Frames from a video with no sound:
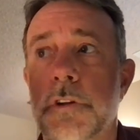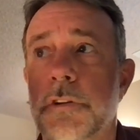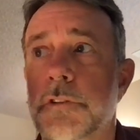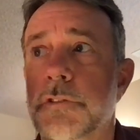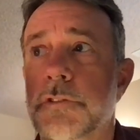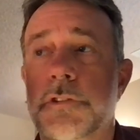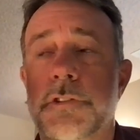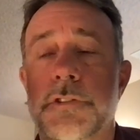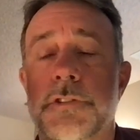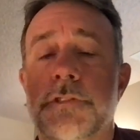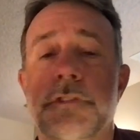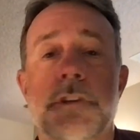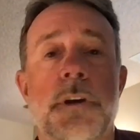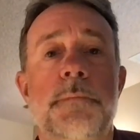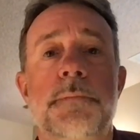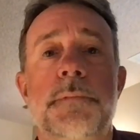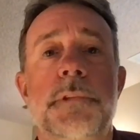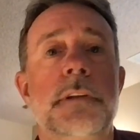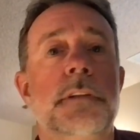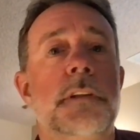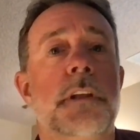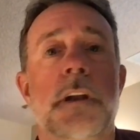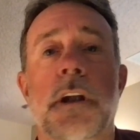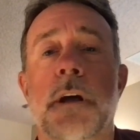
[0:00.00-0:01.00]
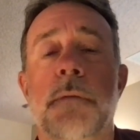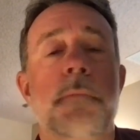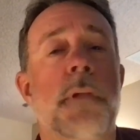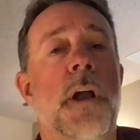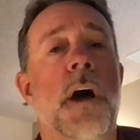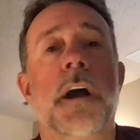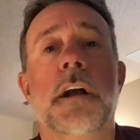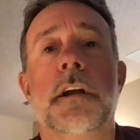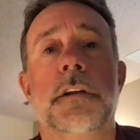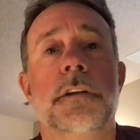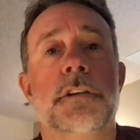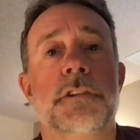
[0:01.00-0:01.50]
to something that I'm
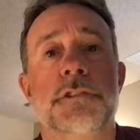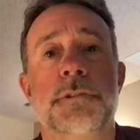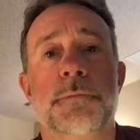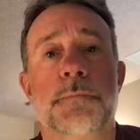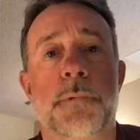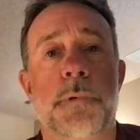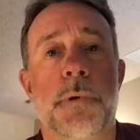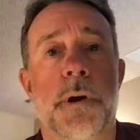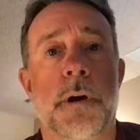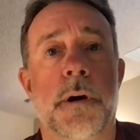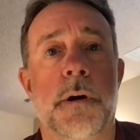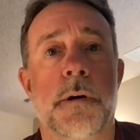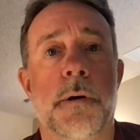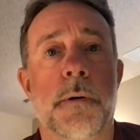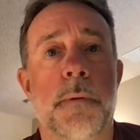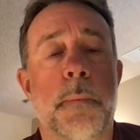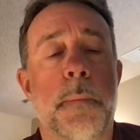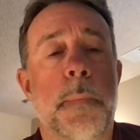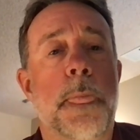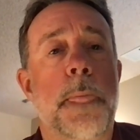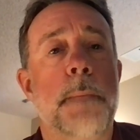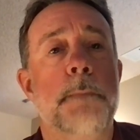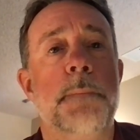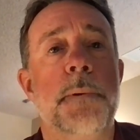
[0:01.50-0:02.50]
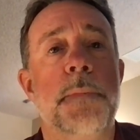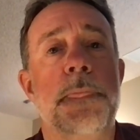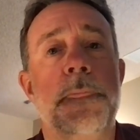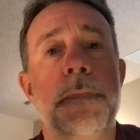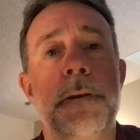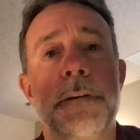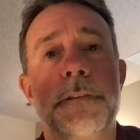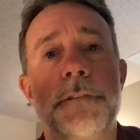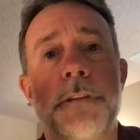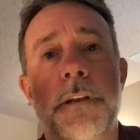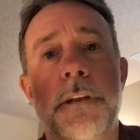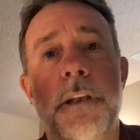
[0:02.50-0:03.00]
not going to spoil. But
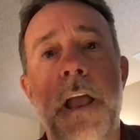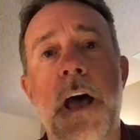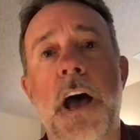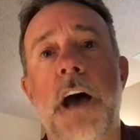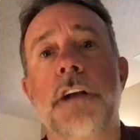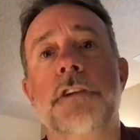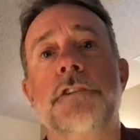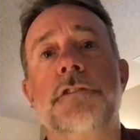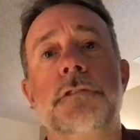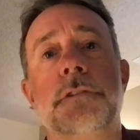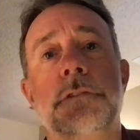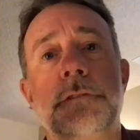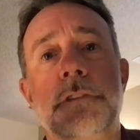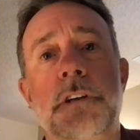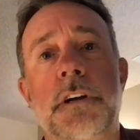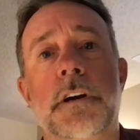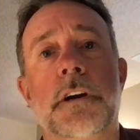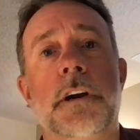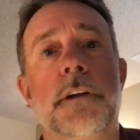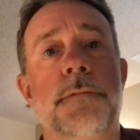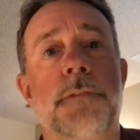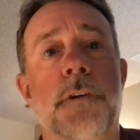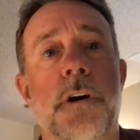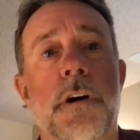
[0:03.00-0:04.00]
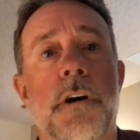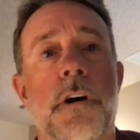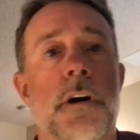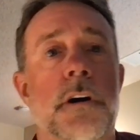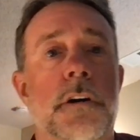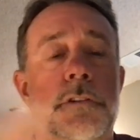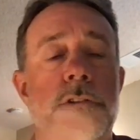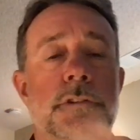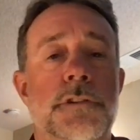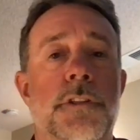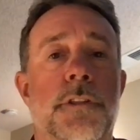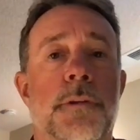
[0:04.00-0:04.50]
there's a natural narrative arc
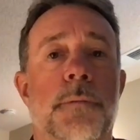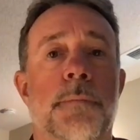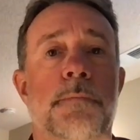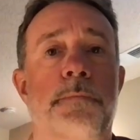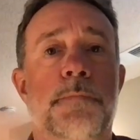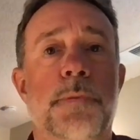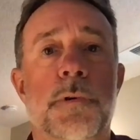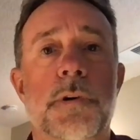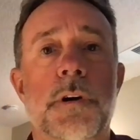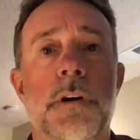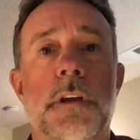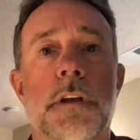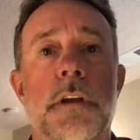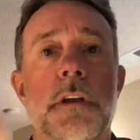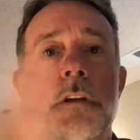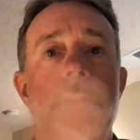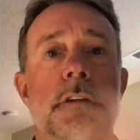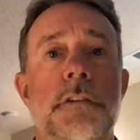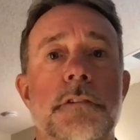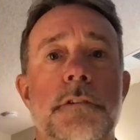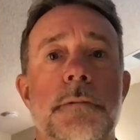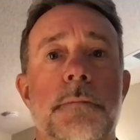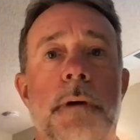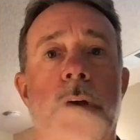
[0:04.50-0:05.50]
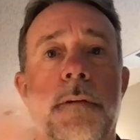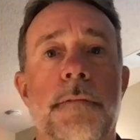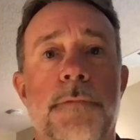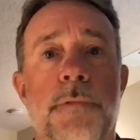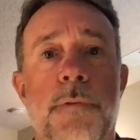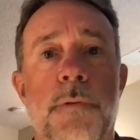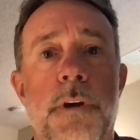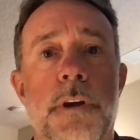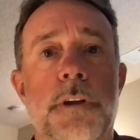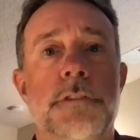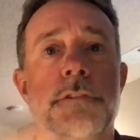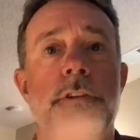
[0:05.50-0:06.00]
to the book, to my
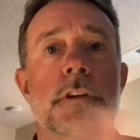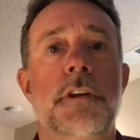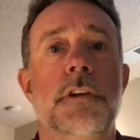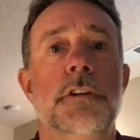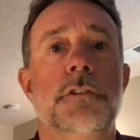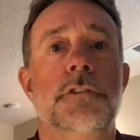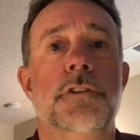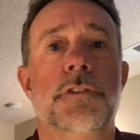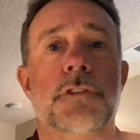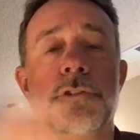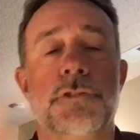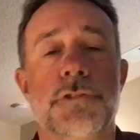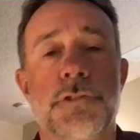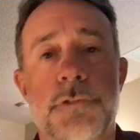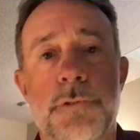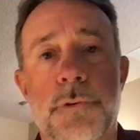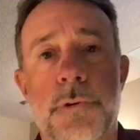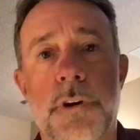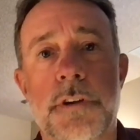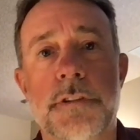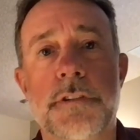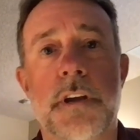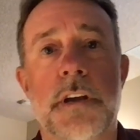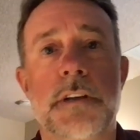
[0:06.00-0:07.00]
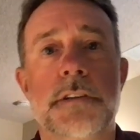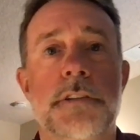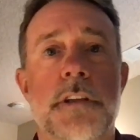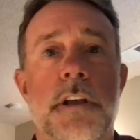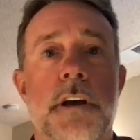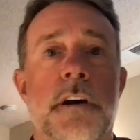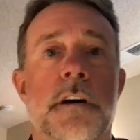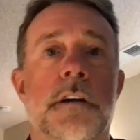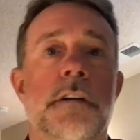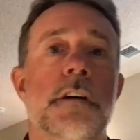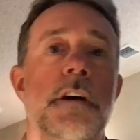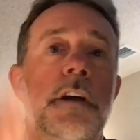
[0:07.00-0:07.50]
voice, to the stories I
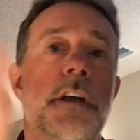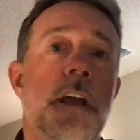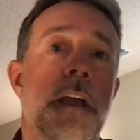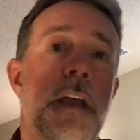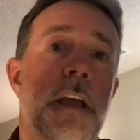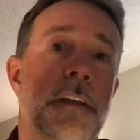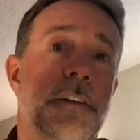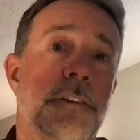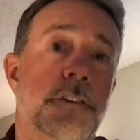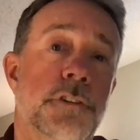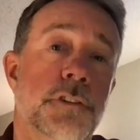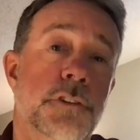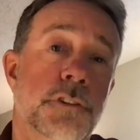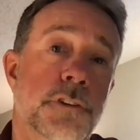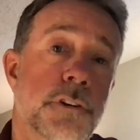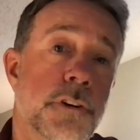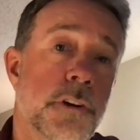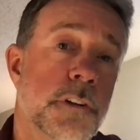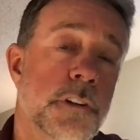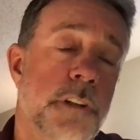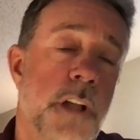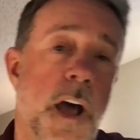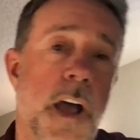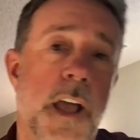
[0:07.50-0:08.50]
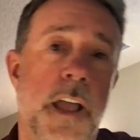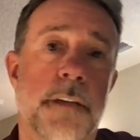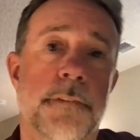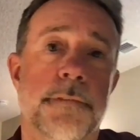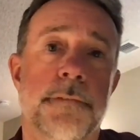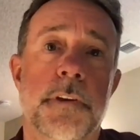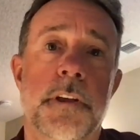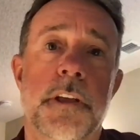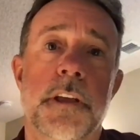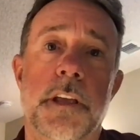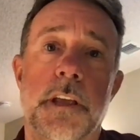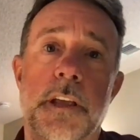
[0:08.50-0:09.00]
tell, and to your life.
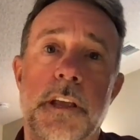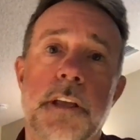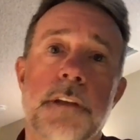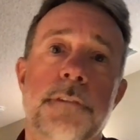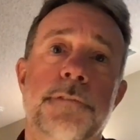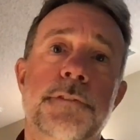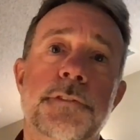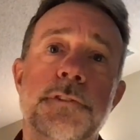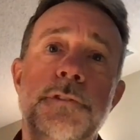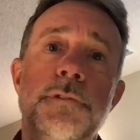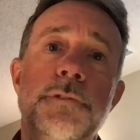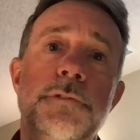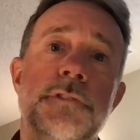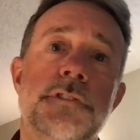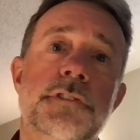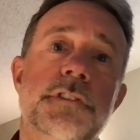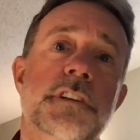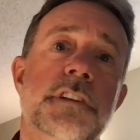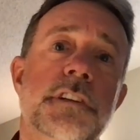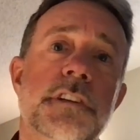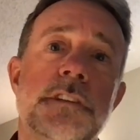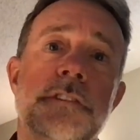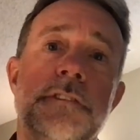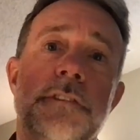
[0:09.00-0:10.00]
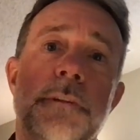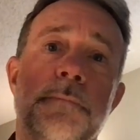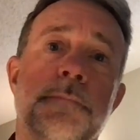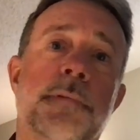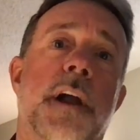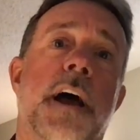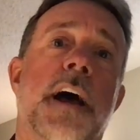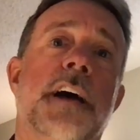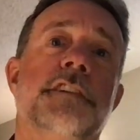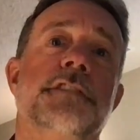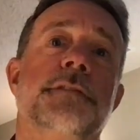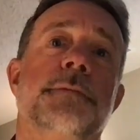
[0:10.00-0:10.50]
If you seize the
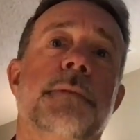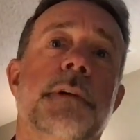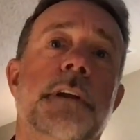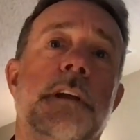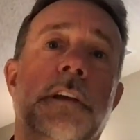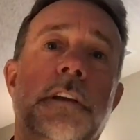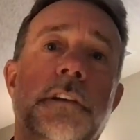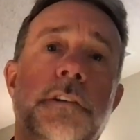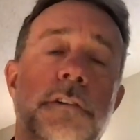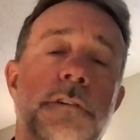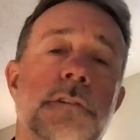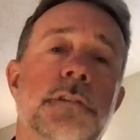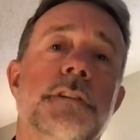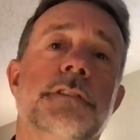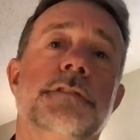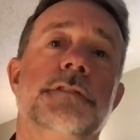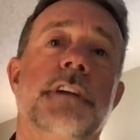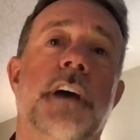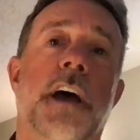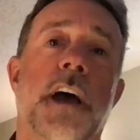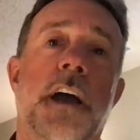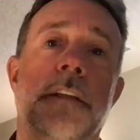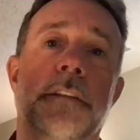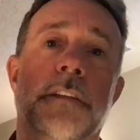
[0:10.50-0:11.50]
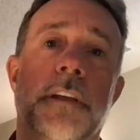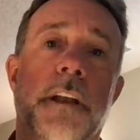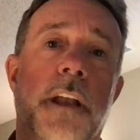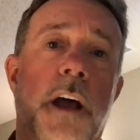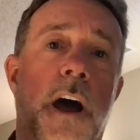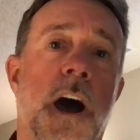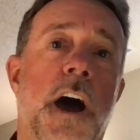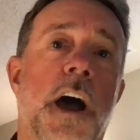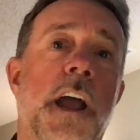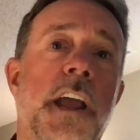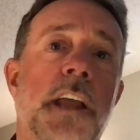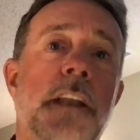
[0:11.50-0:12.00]
brass ring and you decide that
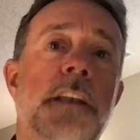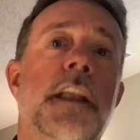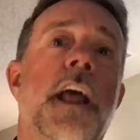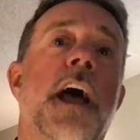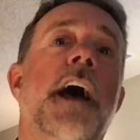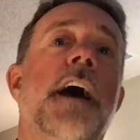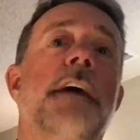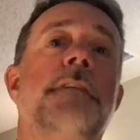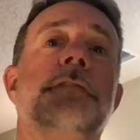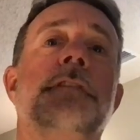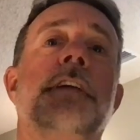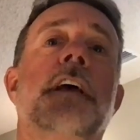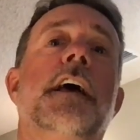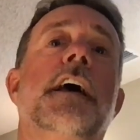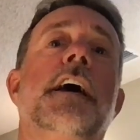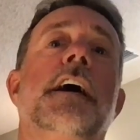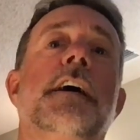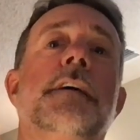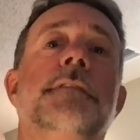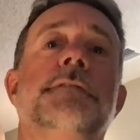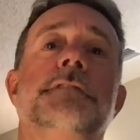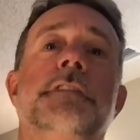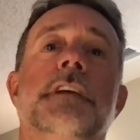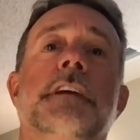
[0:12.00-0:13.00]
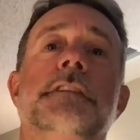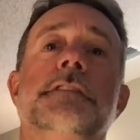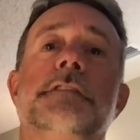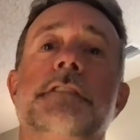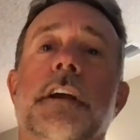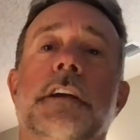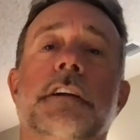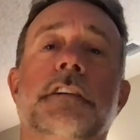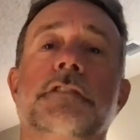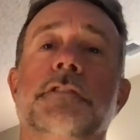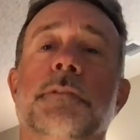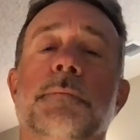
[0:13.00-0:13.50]
I have to have 10
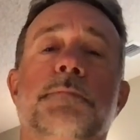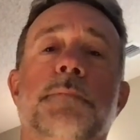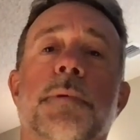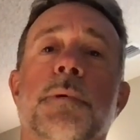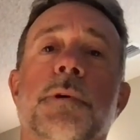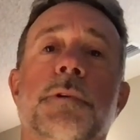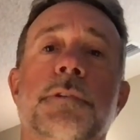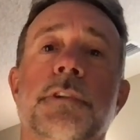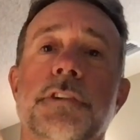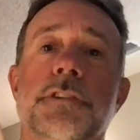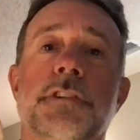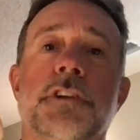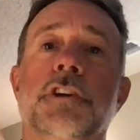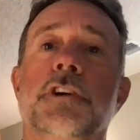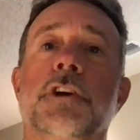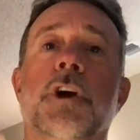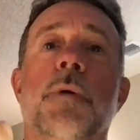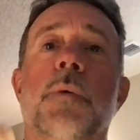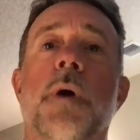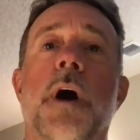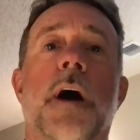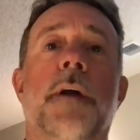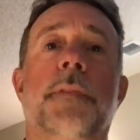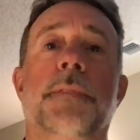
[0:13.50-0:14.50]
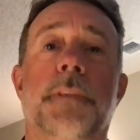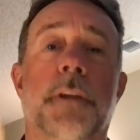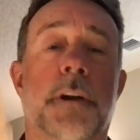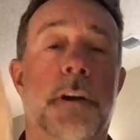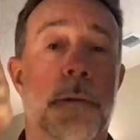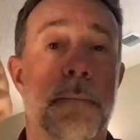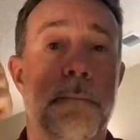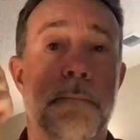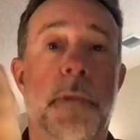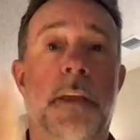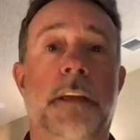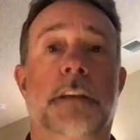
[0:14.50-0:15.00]
seconds of boldness and go out there
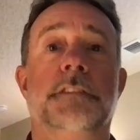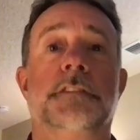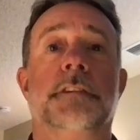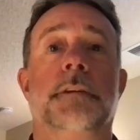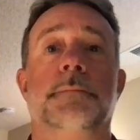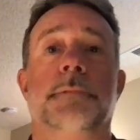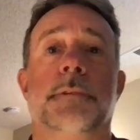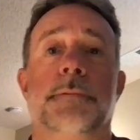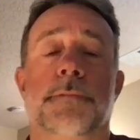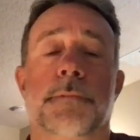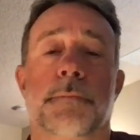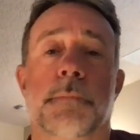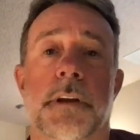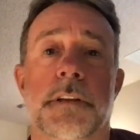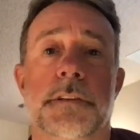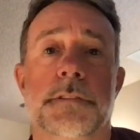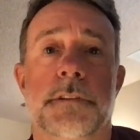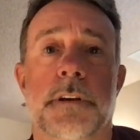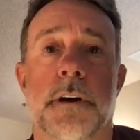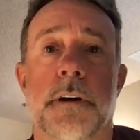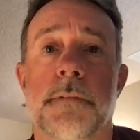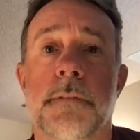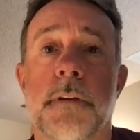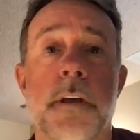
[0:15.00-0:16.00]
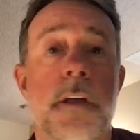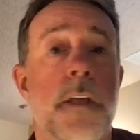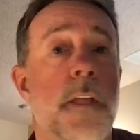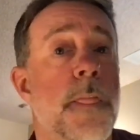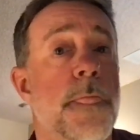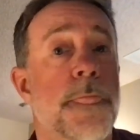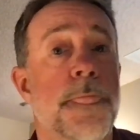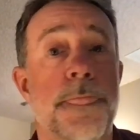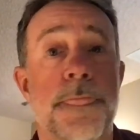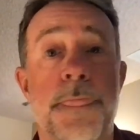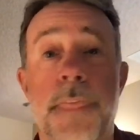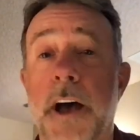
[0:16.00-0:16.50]
and make something for myself,
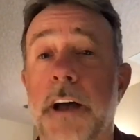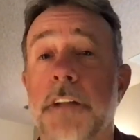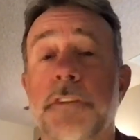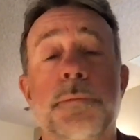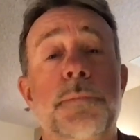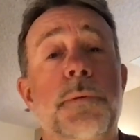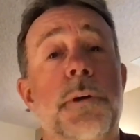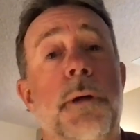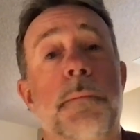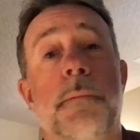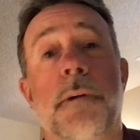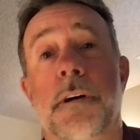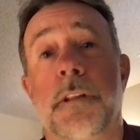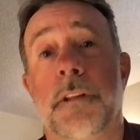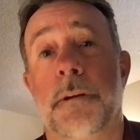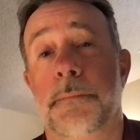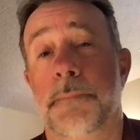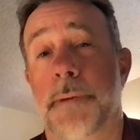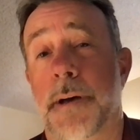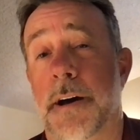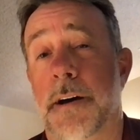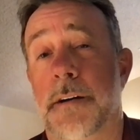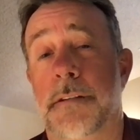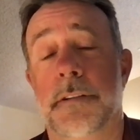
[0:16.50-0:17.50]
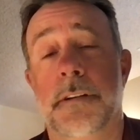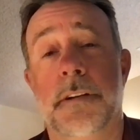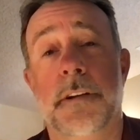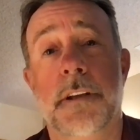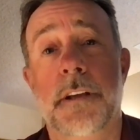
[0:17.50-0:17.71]
that's what I'm all about.